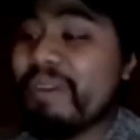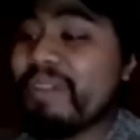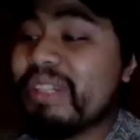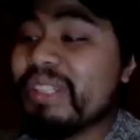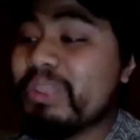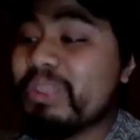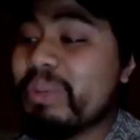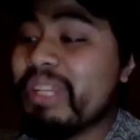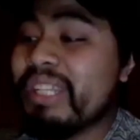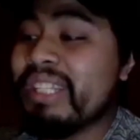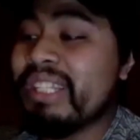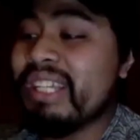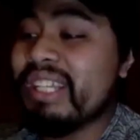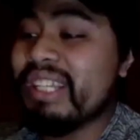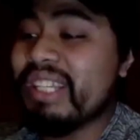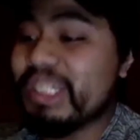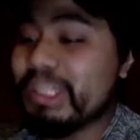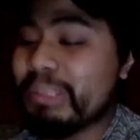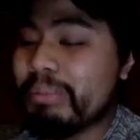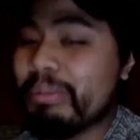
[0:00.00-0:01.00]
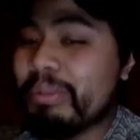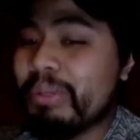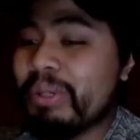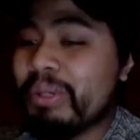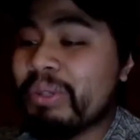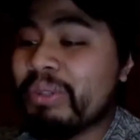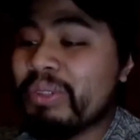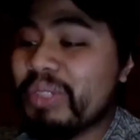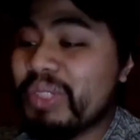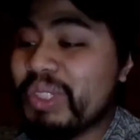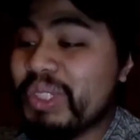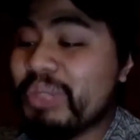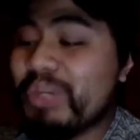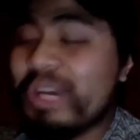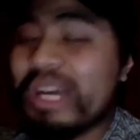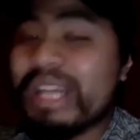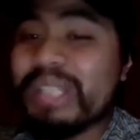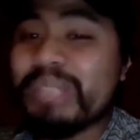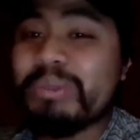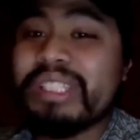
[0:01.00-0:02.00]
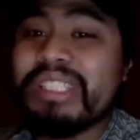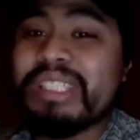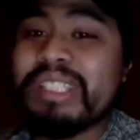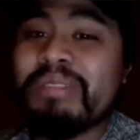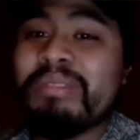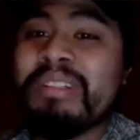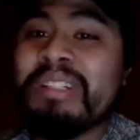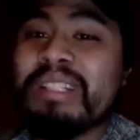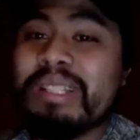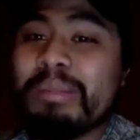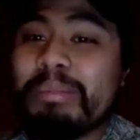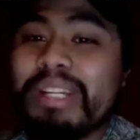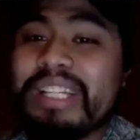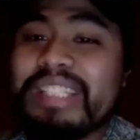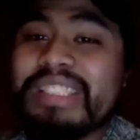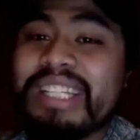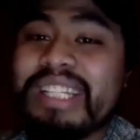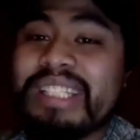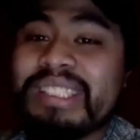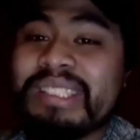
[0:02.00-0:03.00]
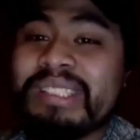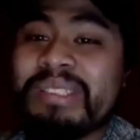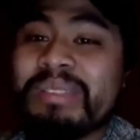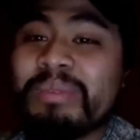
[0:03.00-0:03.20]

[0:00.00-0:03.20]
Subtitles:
win the Super Bowl, you got to switch to PlayStation,